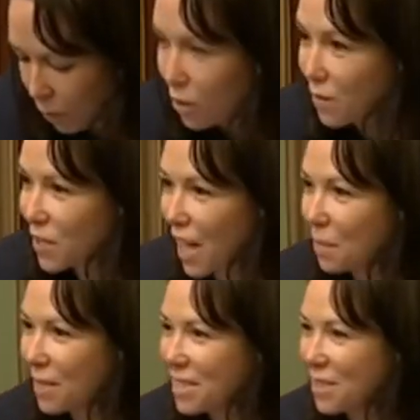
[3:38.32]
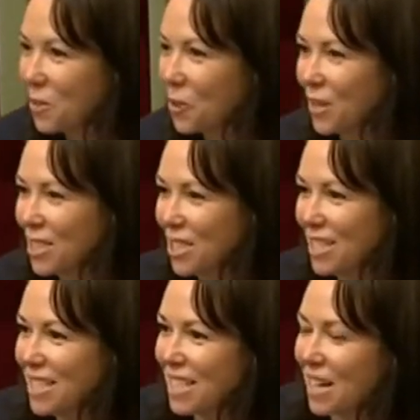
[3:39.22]
lots of statements in your
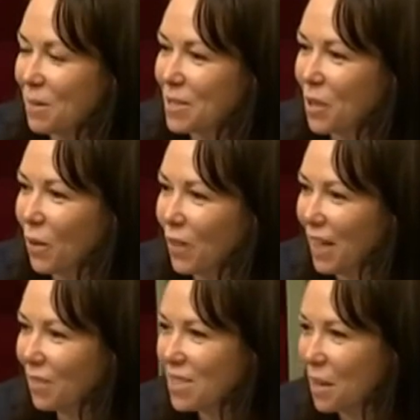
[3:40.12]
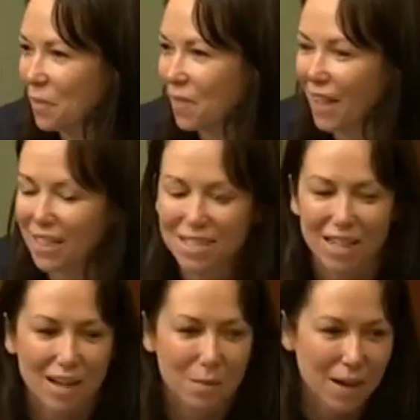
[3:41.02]
questions, so I'll leave some of that
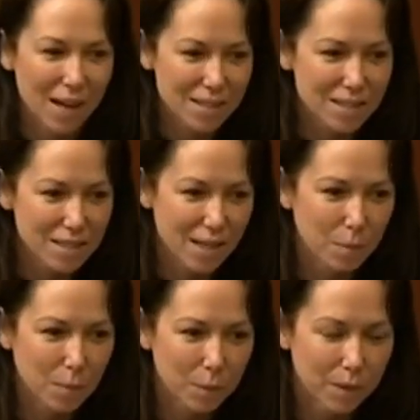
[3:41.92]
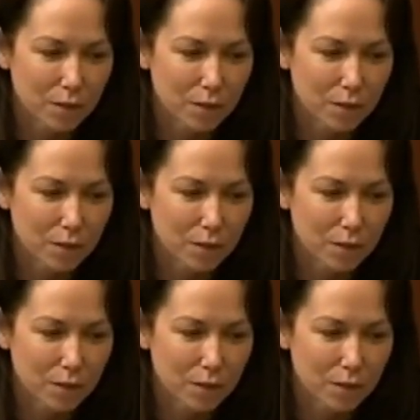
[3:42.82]
as a statement.